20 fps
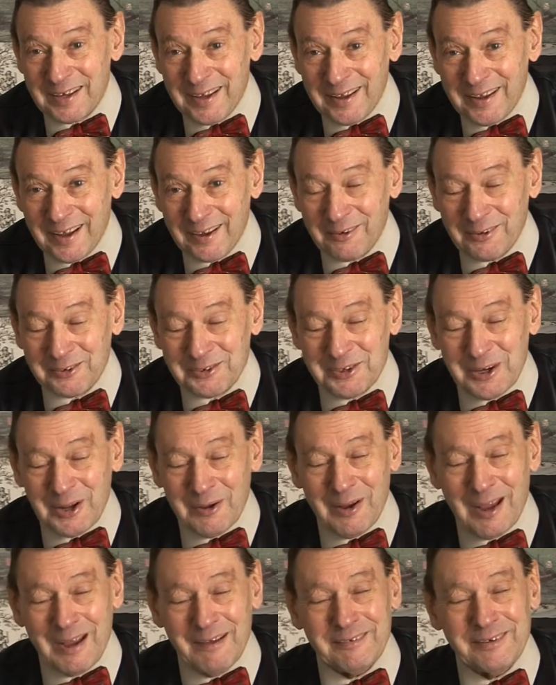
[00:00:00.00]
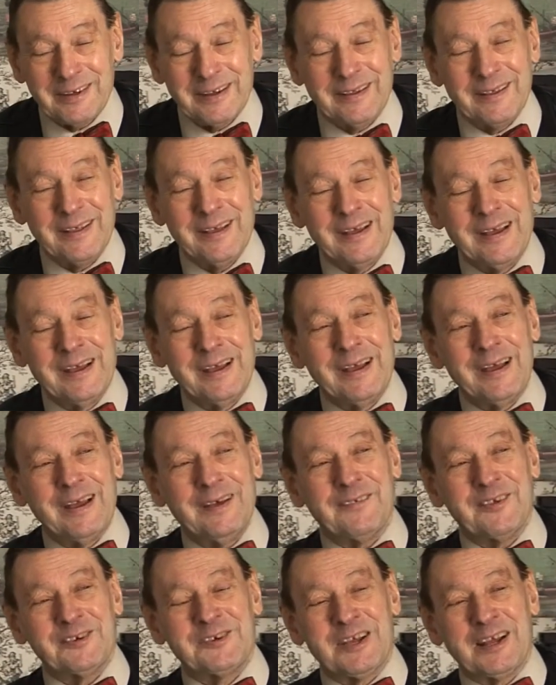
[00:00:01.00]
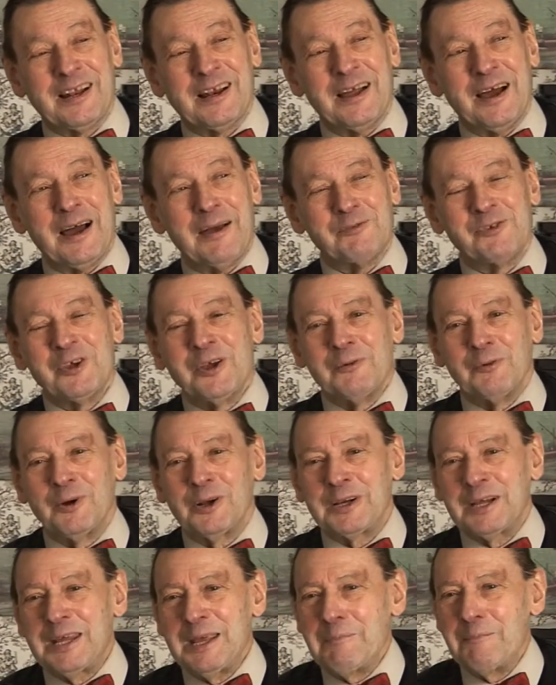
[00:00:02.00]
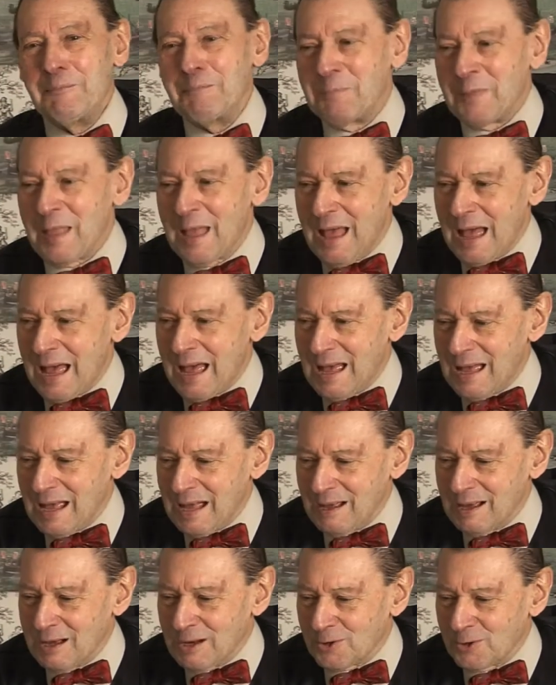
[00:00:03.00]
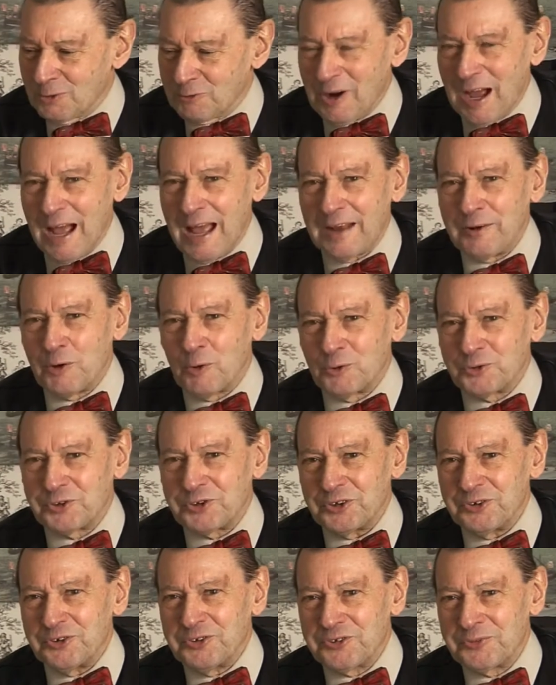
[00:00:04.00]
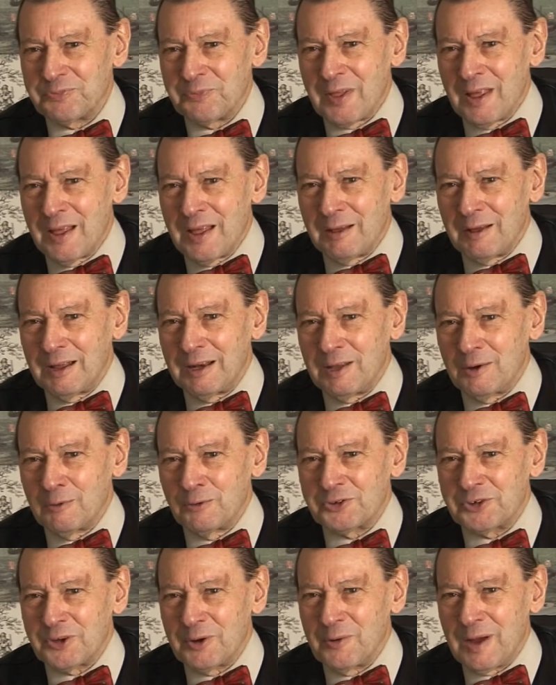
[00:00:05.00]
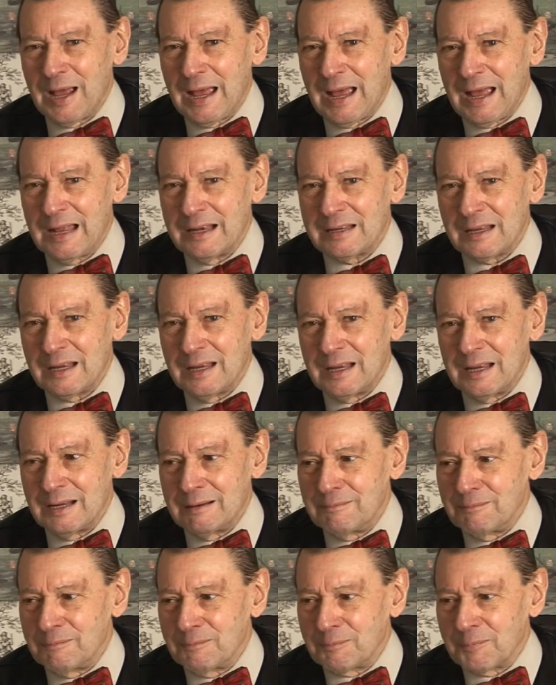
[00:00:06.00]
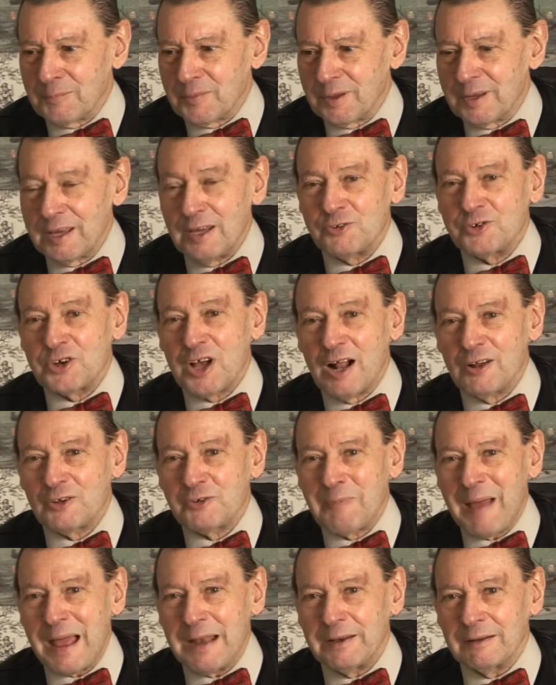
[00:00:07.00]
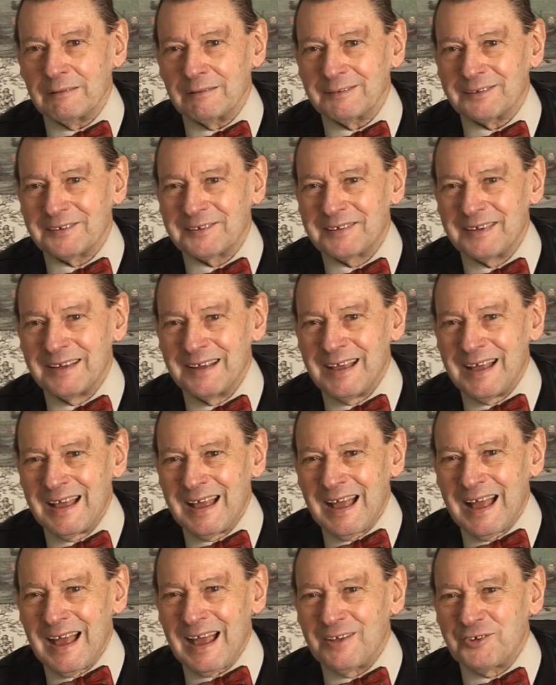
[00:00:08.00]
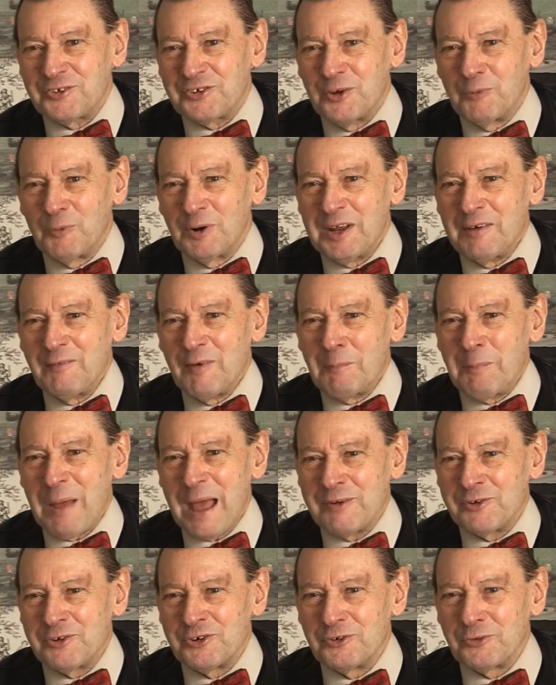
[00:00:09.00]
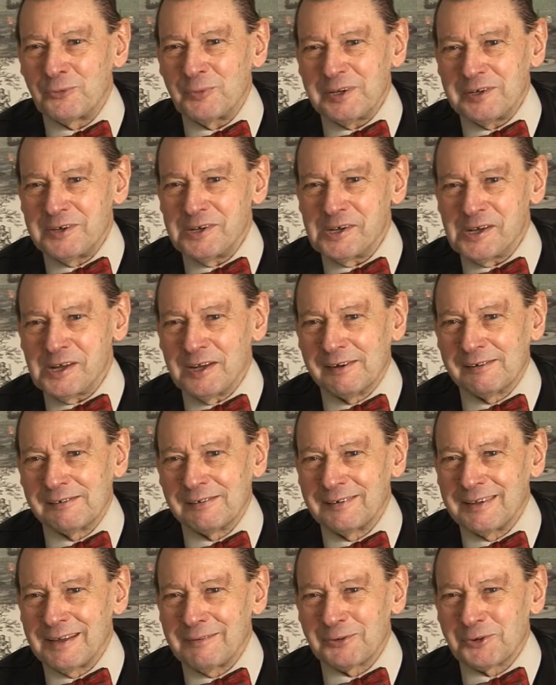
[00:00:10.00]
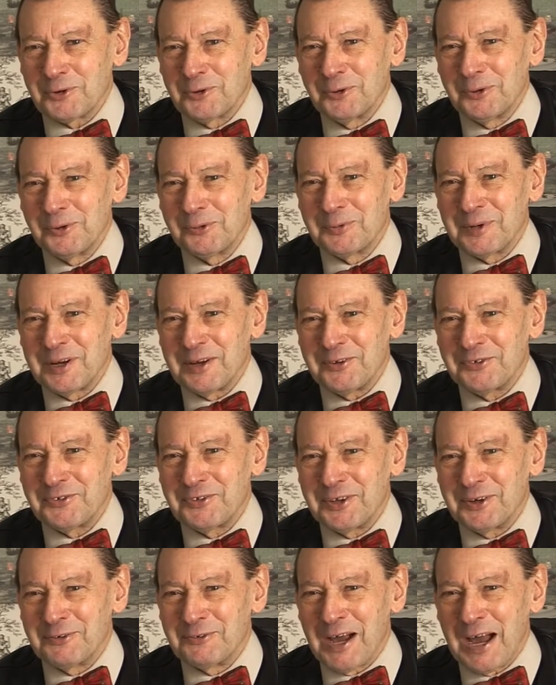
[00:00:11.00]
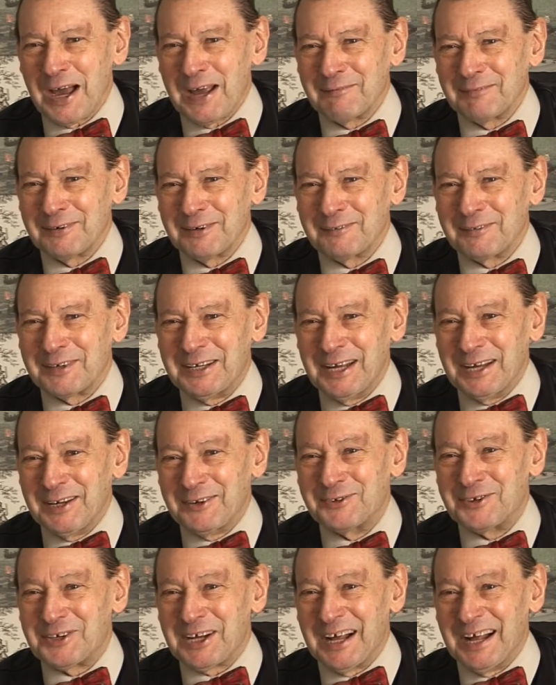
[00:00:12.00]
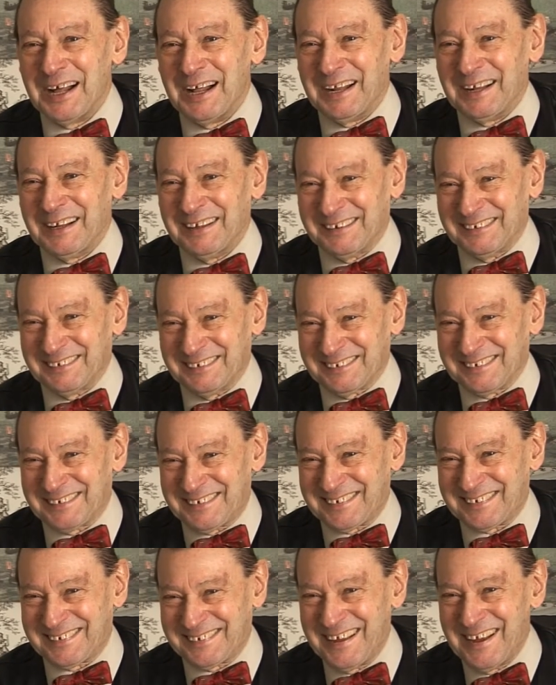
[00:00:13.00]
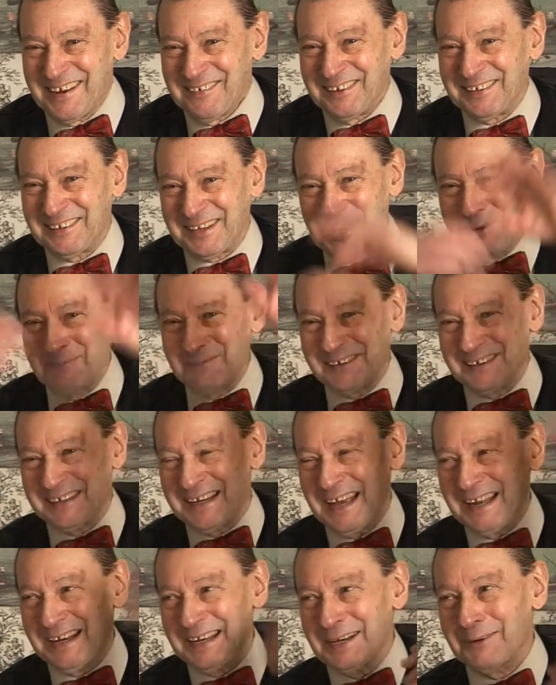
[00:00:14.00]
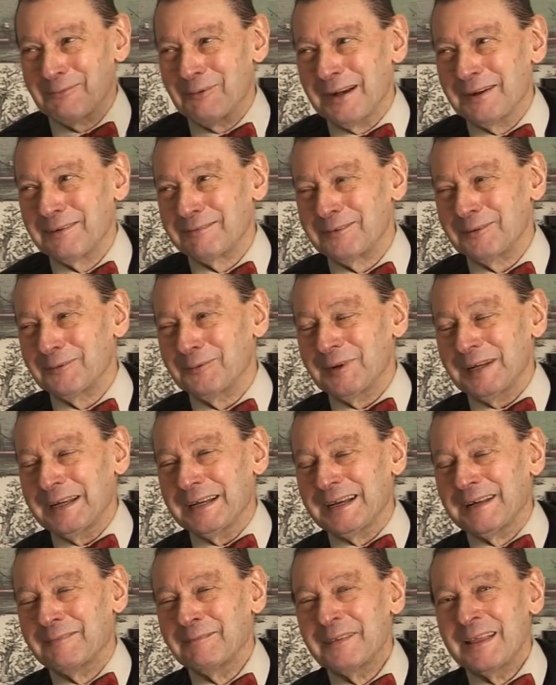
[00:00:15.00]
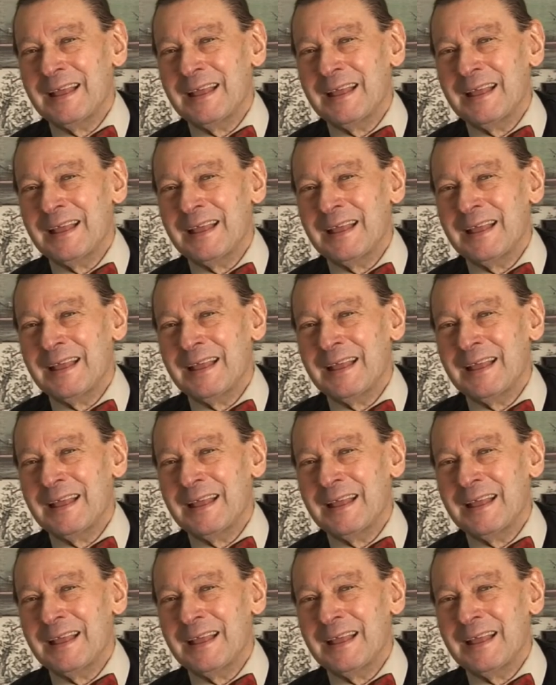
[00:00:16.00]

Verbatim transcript: I got to know Harry at the Tickell Arms. Well, Kim ha uh, could, had horses, and he also had um, King Charles Spaniels. And so, whatever pageant we did, there was always the arrival of King Charles with Kim to in a wonderful wig.